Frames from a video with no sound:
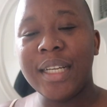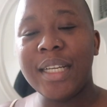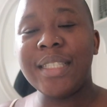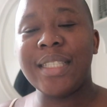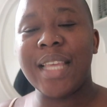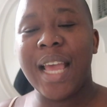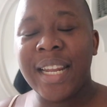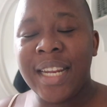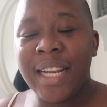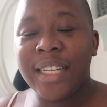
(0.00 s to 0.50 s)

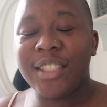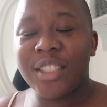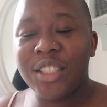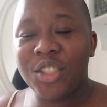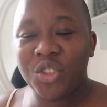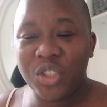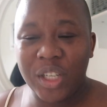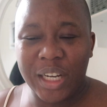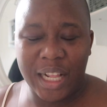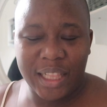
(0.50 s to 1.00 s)
It's the energy
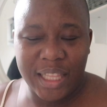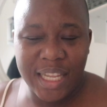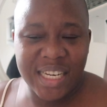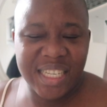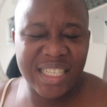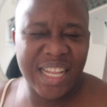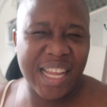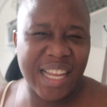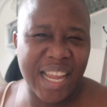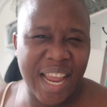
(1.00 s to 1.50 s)
drink. I think
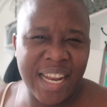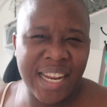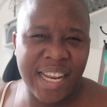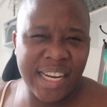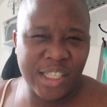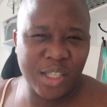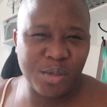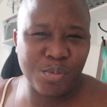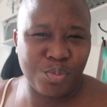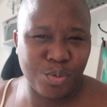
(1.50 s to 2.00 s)
it's like
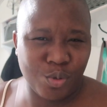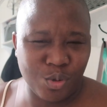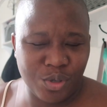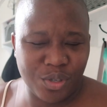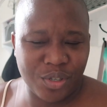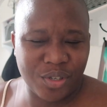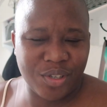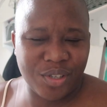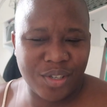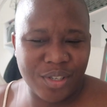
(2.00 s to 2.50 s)
energy
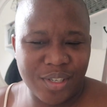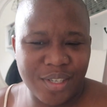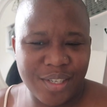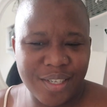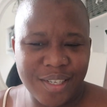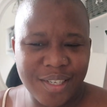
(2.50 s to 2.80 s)
boosts.